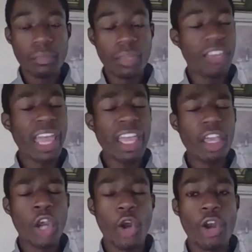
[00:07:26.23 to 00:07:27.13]
they
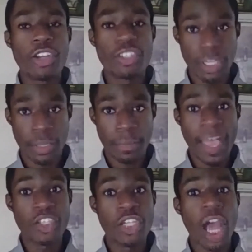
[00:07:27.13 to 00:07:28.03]
encourage them,
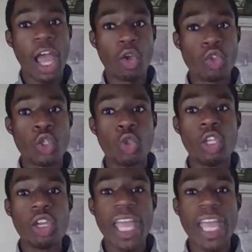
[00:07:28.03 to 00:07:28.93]
that child, to
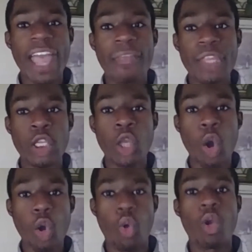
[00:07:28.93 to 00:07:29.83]
look at the
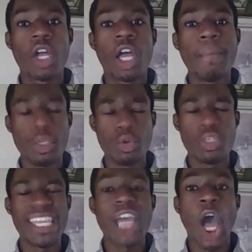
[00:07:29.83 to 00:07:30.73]
local
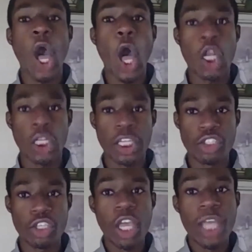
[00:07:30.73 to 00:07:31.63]
community
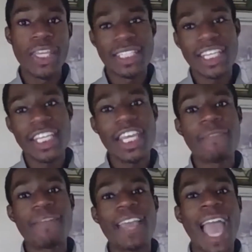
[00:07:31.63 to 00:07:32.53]
college to see
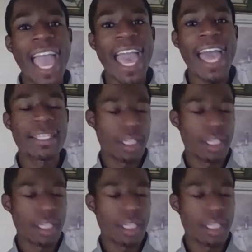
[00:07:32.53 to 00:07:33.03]
if it has